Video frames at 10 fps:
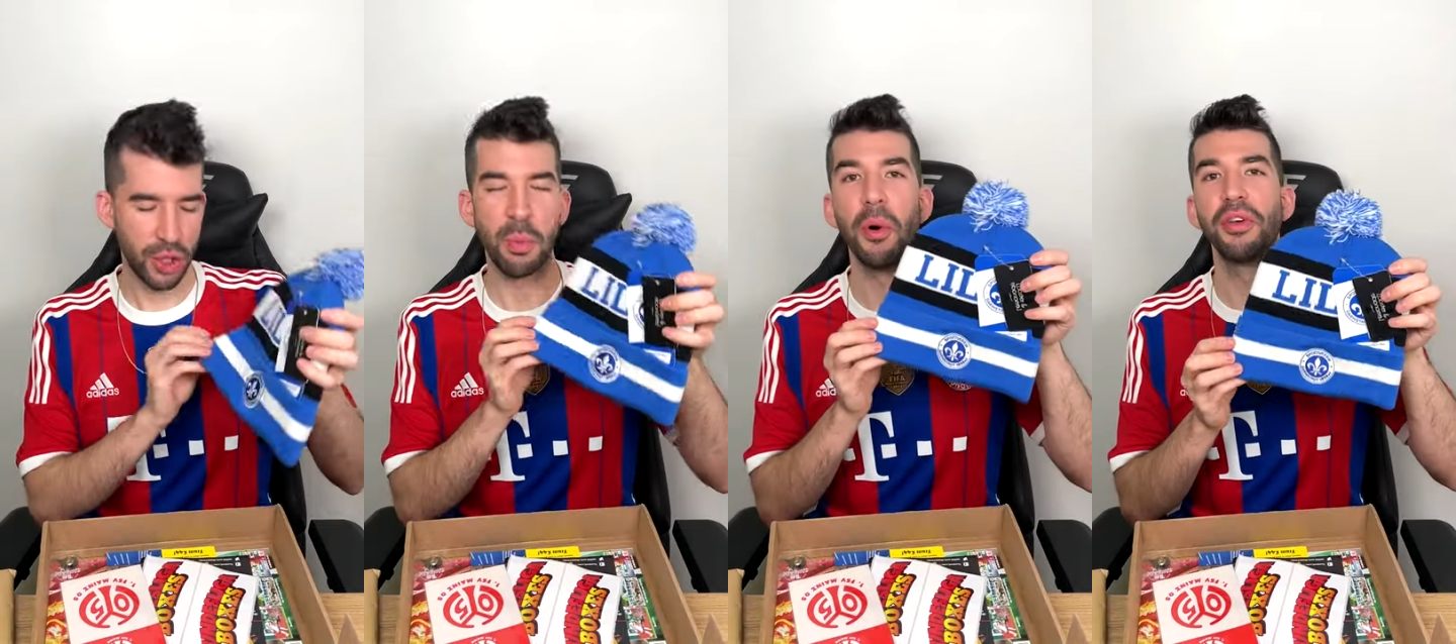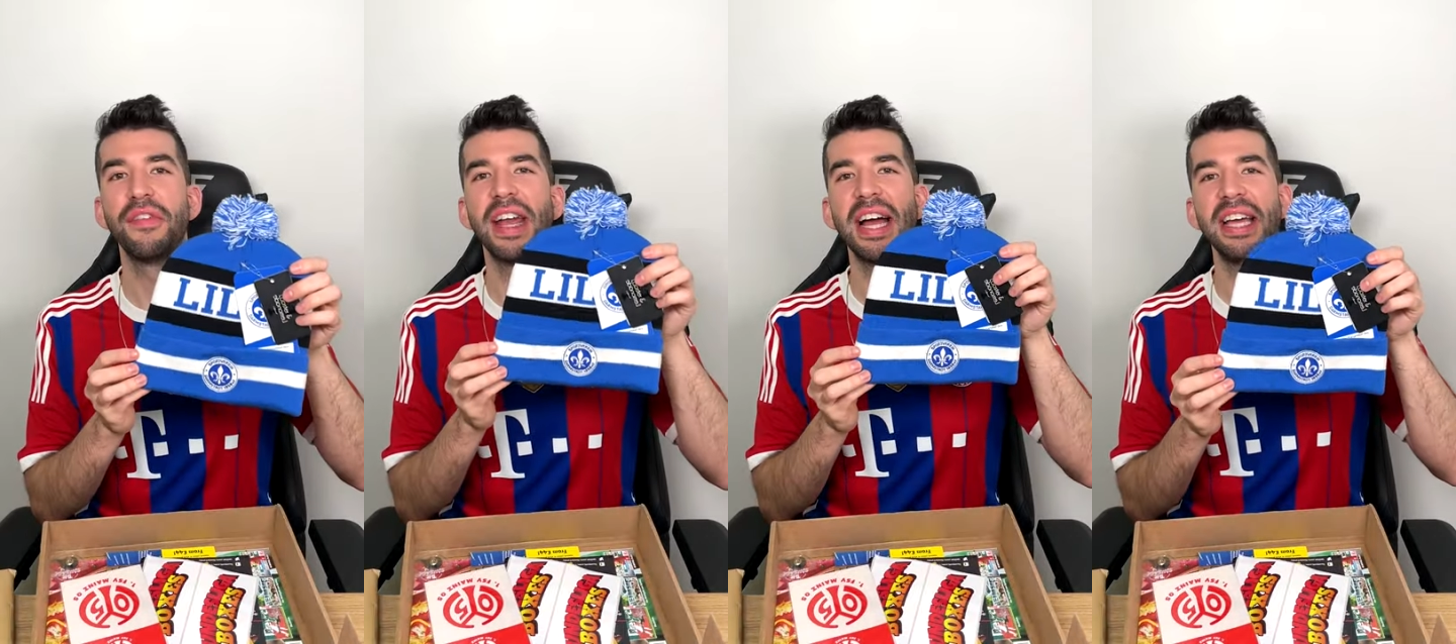
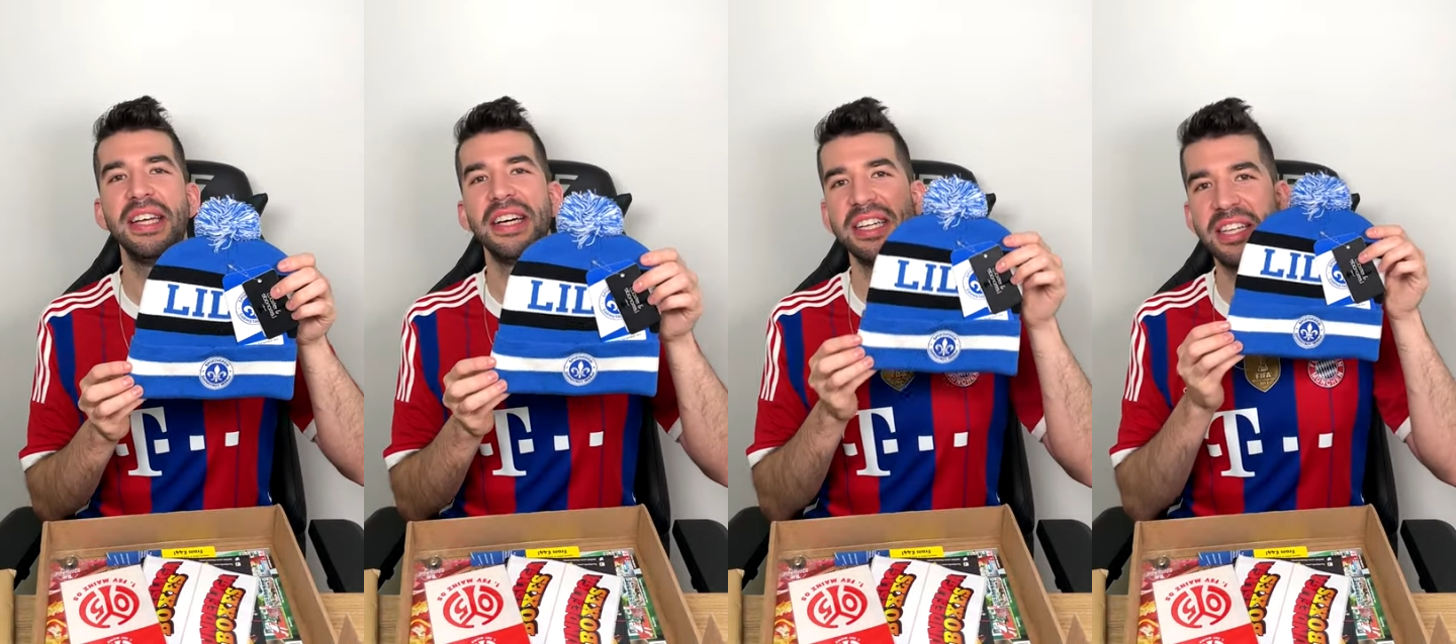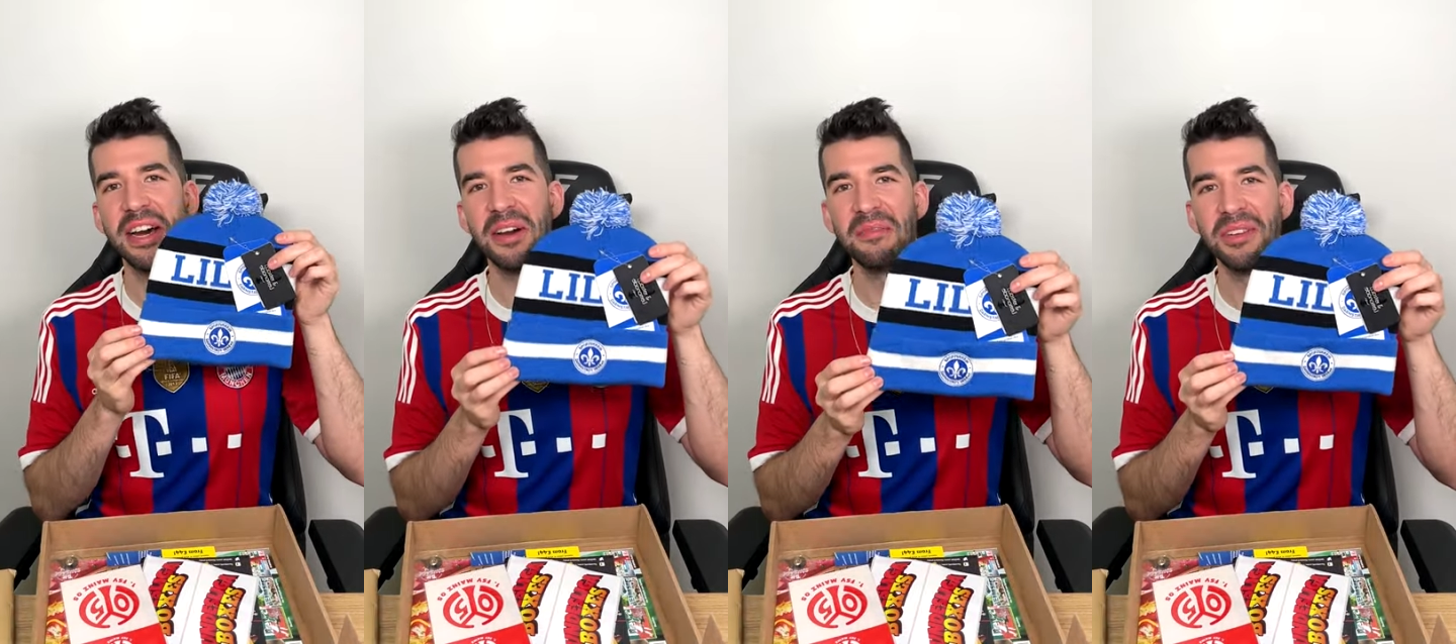Sportverein
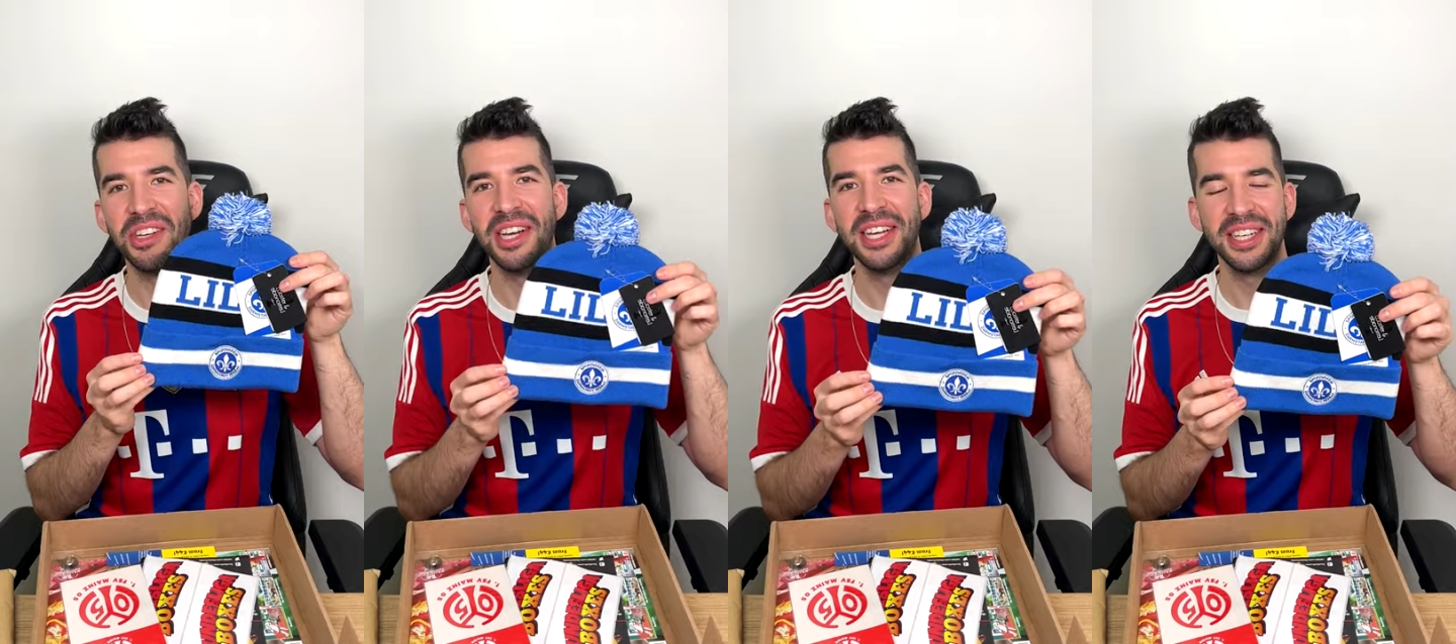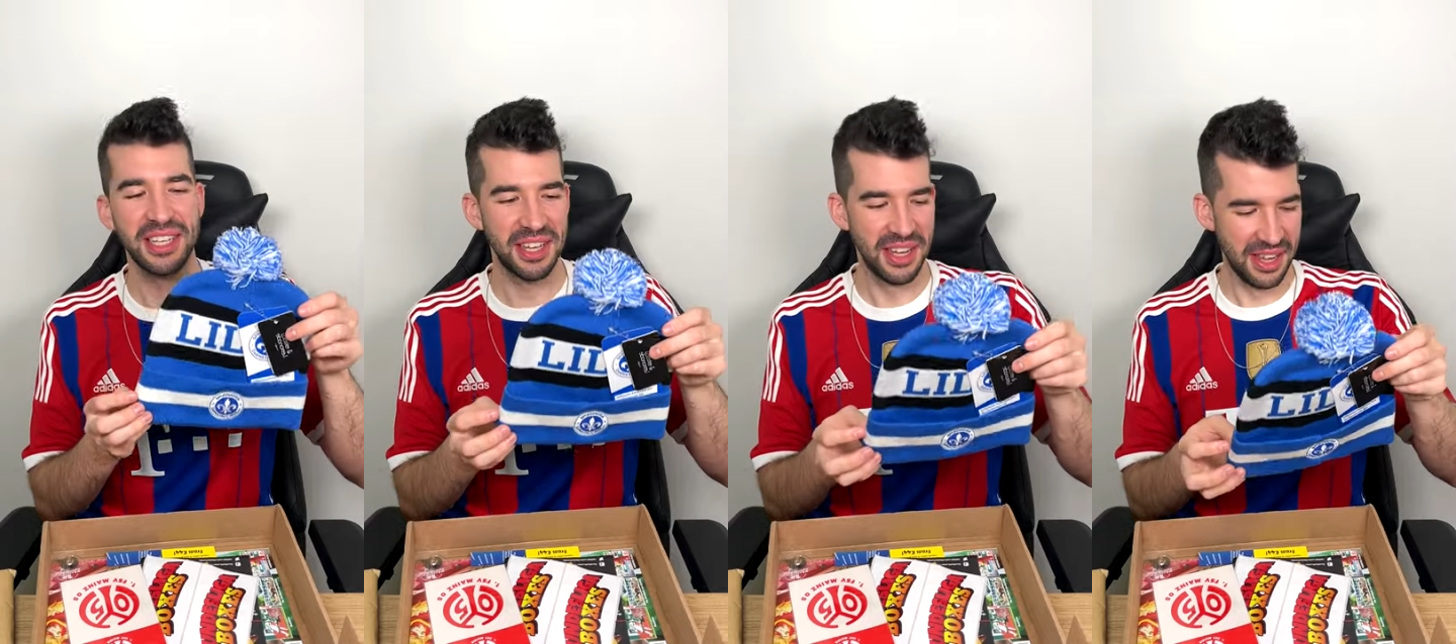
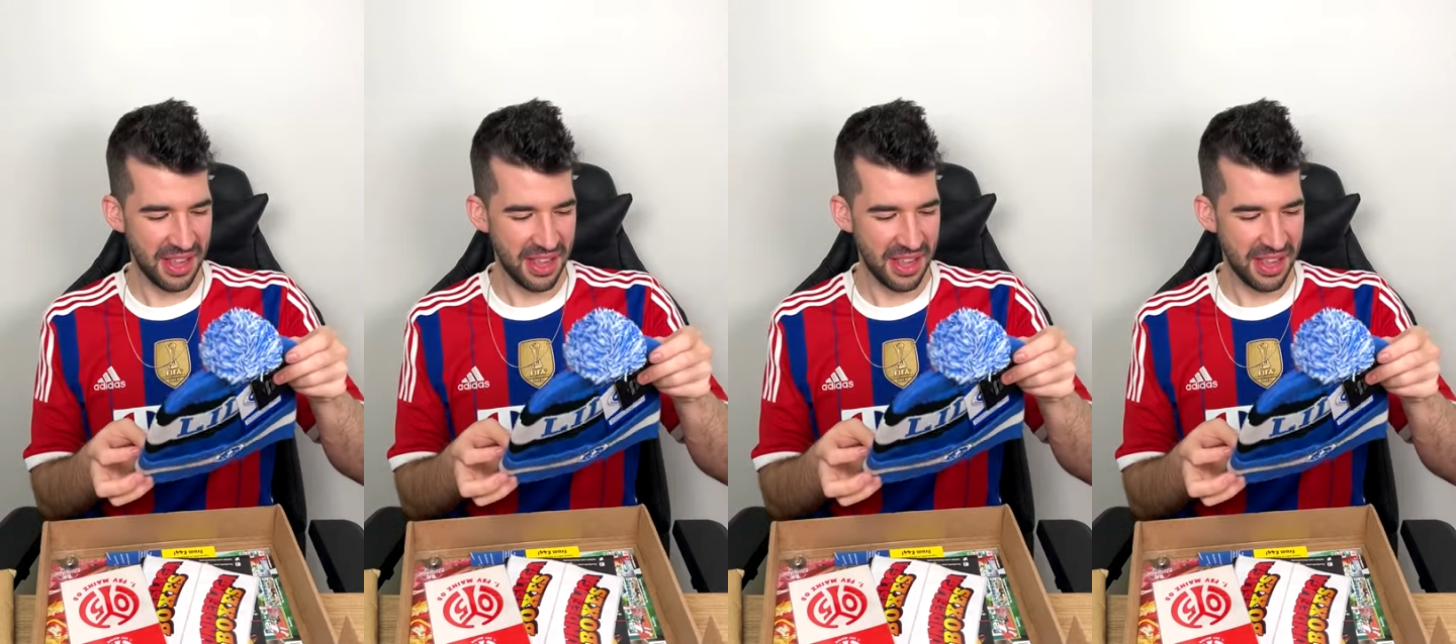Darmstadt.